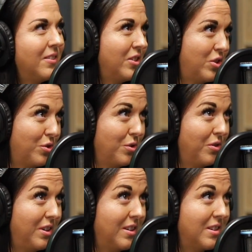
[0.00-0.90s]
the
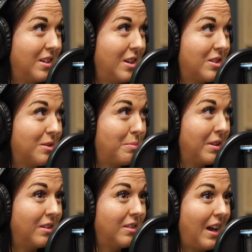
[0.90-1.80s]
truth is, it's
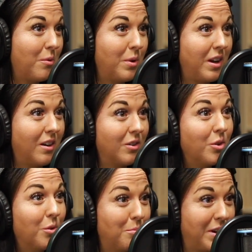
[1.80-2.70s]
been that way our
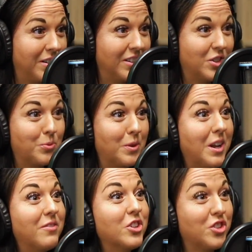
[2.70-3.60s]
whole marriage,
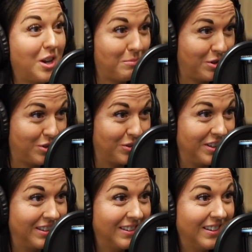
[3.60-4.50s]
whatever job you're doing.